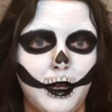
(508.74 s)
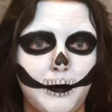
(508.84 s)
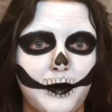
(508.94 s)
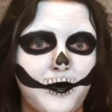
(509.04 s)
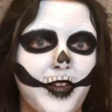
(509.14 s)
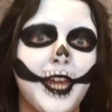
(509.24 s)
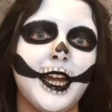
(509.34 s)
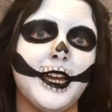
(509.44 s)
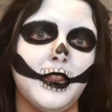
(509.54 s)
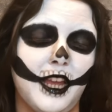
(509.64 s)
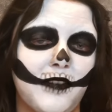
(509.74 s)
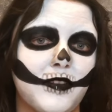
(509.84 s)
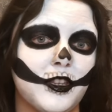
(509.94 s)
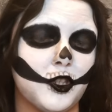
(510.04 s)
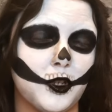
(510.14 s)
But fate had
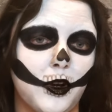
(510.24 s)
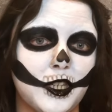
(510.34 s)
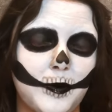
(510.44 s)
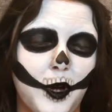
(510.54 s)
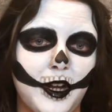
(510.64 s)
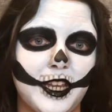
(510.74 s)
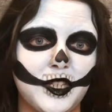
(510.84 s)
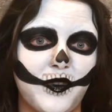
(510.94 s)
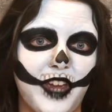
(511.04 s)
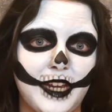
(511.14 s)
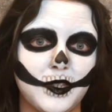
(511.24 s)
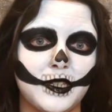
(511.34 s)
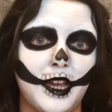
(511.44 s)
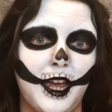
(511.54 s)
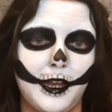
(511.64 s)
left the scars upon his
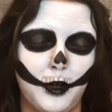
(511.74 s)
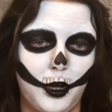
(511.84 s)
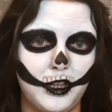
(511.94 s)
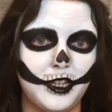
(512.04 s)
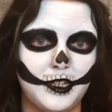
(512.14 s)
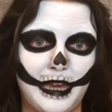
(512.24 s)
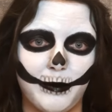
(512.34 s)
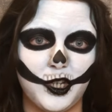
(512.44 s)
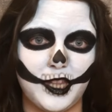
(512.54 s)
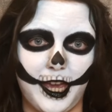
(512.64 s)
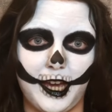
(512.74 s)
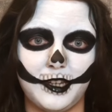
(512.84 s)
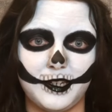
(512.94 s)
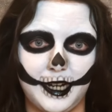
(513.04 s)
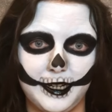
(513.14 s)
face and all the damage they
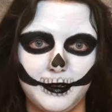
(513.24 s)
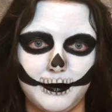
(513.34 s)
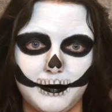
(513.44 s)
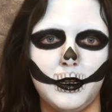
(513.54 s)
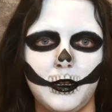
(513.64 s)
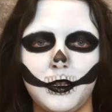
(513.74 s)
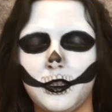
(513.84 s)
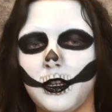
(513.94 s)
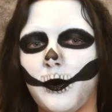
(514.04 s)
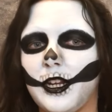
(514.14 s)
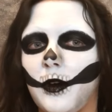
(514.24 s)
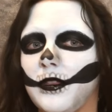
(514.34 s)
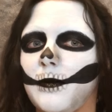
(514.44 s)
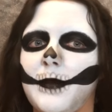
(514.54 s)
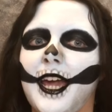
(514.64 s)
had done. So we
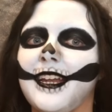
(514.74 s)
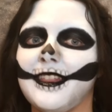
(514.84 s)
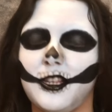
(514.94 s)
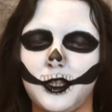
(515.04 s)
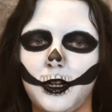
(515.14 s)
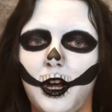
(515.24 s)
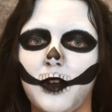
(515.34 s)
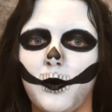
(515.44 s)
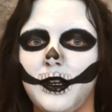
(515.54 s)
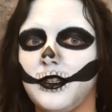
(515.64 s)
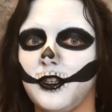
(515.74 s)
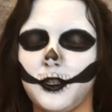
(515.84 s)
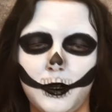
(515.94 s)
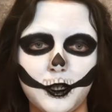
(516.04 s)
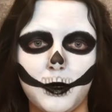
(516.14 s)
know the man in the song was a
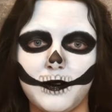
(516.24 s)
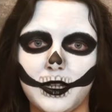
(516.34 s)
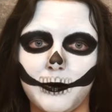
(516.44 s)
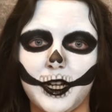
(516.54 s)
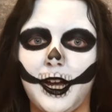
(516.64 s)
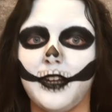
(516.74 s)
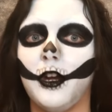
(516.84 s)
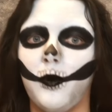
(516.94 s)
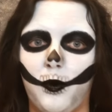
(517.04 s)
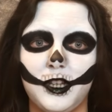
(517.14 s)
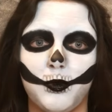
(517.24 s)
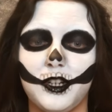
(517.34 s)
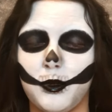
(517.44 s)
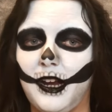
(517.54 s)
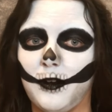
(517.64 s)
soldier of some kind, which
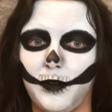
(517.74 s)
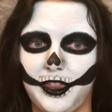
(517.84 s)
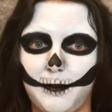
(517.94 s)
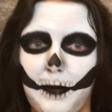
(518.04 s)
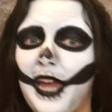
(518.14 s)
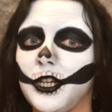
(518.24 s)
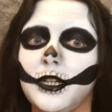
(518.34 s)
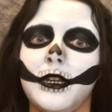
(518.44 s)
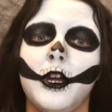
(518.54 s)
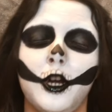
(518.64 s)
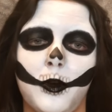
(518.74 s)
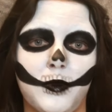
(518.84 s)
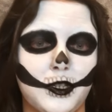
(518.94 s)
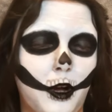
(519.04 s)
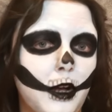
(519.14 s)
would track with the patient, who
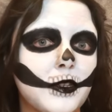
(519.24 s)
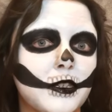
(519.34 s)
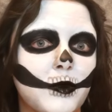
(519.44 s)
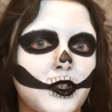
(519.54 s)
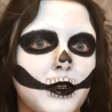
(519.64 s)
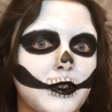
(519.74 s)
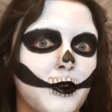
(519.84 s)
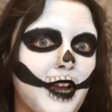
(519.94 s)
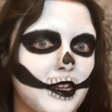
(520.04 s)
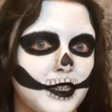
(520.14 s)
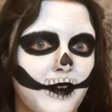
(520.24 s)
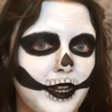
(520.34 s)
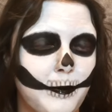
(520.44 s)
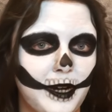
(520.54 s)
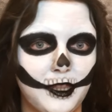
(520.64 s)
was also a soldier as
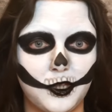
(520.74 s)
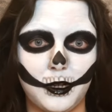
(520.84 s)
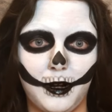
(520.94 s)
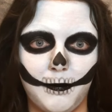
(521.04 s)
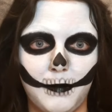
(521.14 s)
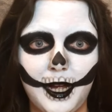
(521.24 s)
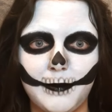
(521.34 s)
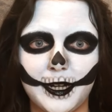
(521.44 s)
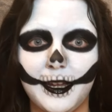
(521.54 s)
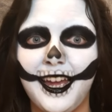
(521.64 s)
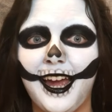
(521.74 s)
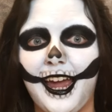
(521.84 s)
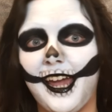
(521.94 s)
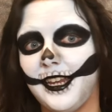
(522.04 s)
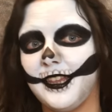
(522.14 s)
evident by the song Mama,
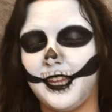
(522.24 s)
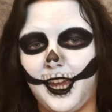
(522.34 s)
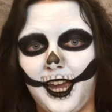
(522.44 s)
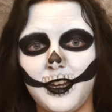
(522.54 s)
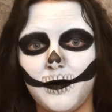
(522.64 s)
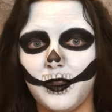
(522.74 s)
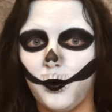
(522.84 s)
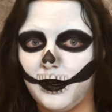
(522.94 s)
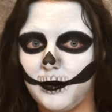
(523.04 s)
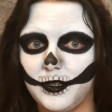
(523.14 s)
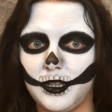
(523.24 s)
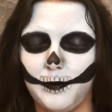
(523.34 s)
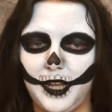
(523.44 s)
and in the end of the Welcome to the